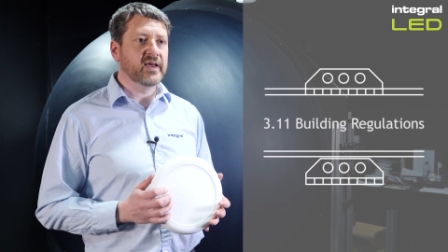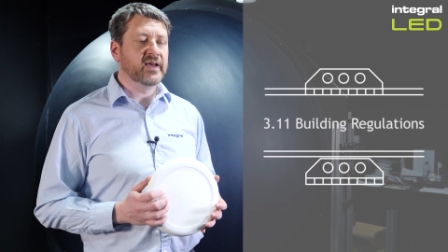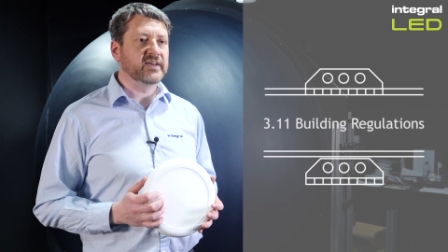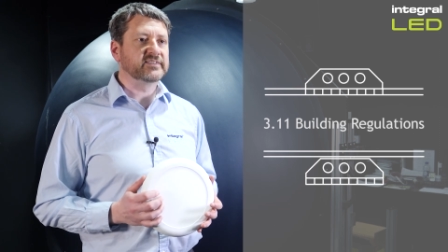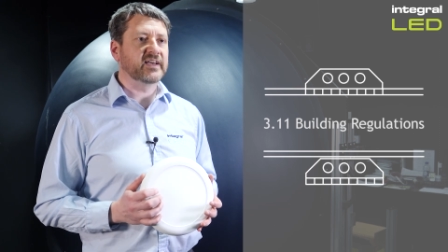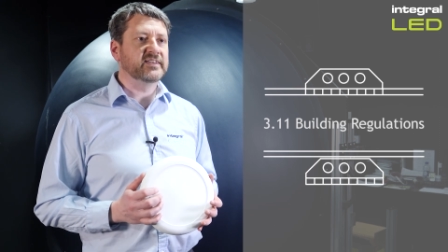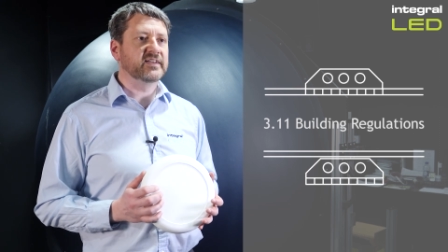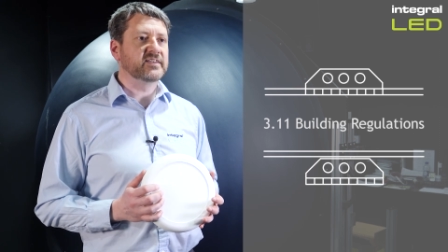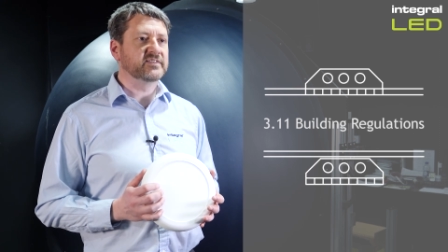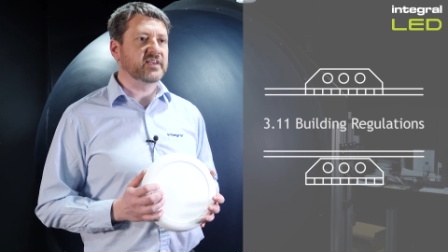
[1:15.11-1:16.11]
as stated
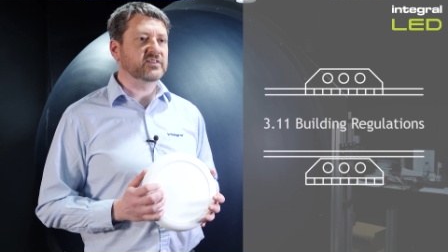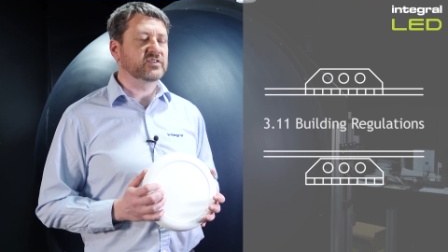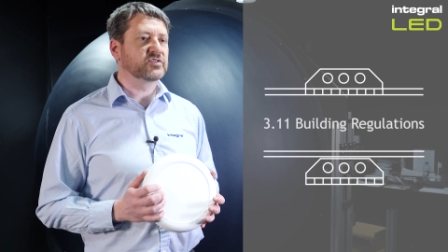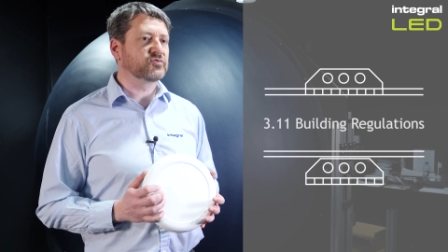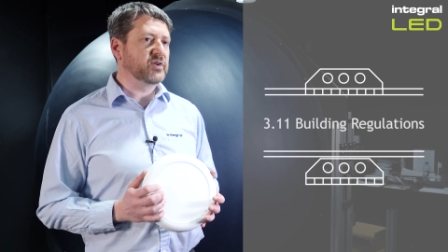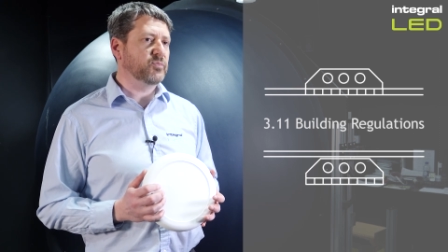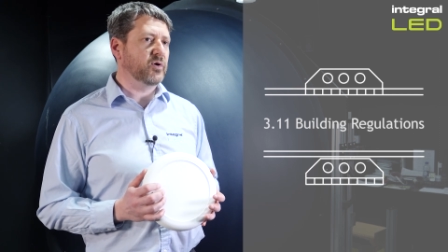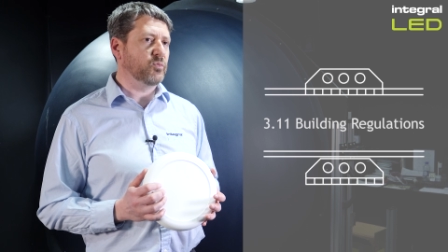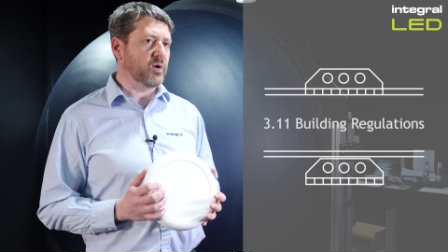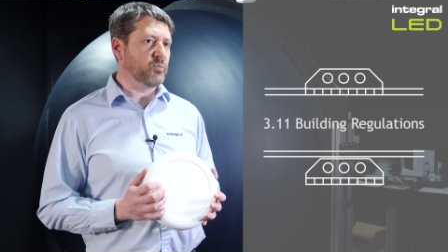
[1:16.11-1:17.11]
in sections
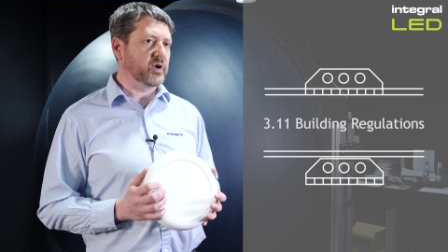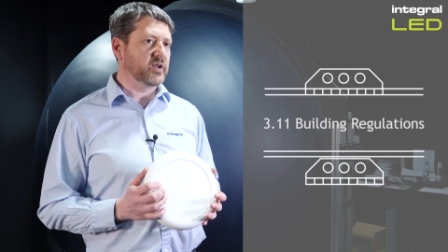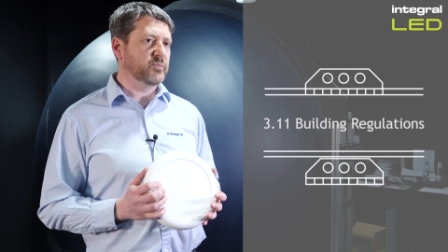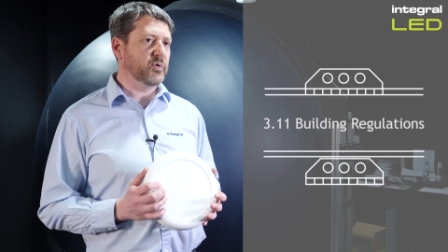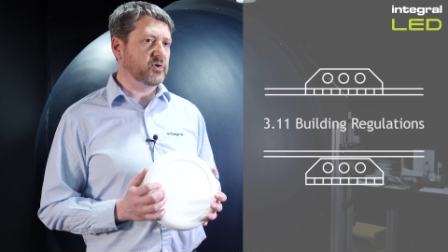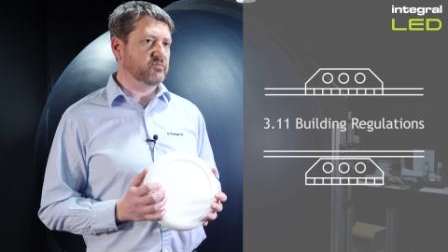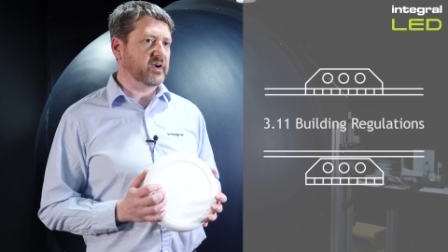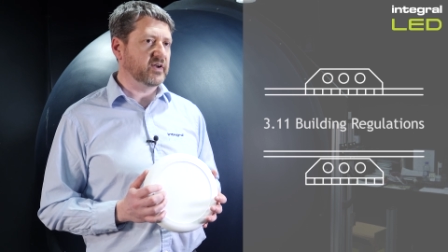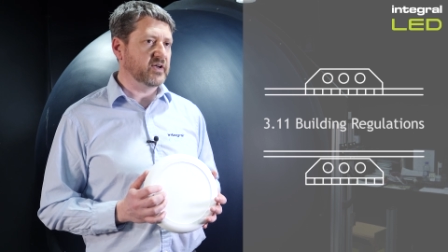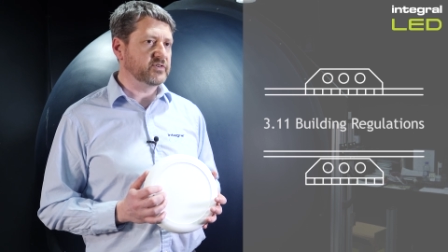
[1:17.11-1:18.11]
3.11 of the building
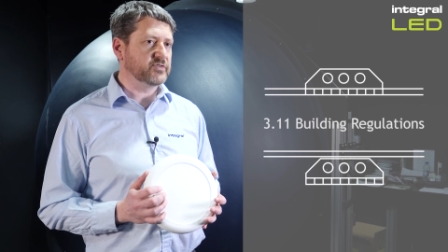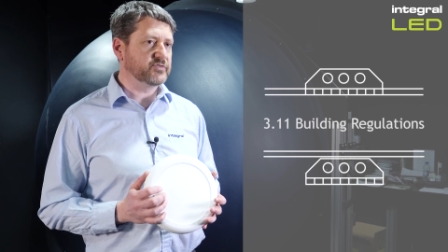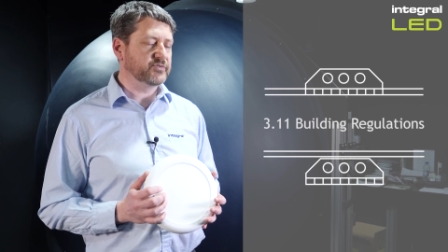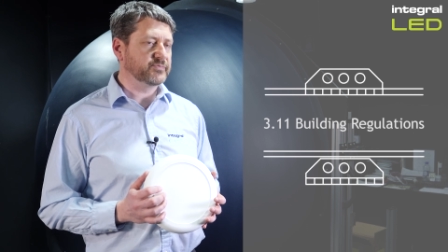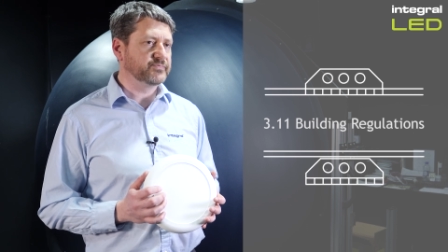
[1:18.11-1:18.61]
regulations.